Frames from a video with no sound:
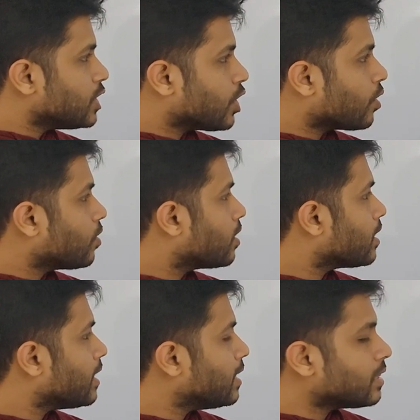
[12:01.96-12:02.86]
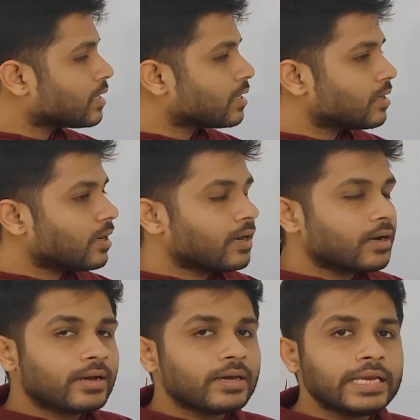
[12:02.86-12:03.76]
0 in the
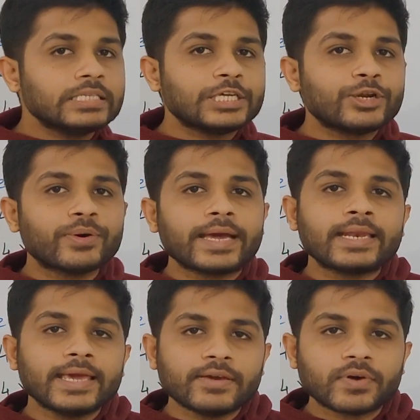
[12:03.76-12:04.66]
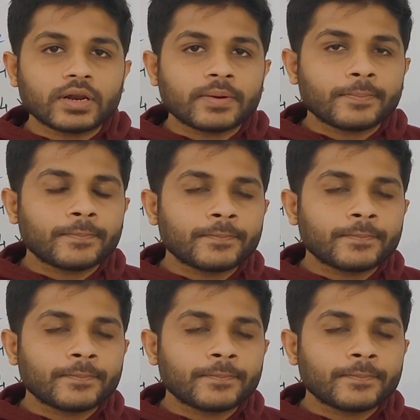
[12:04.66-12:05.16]
A0 and A1.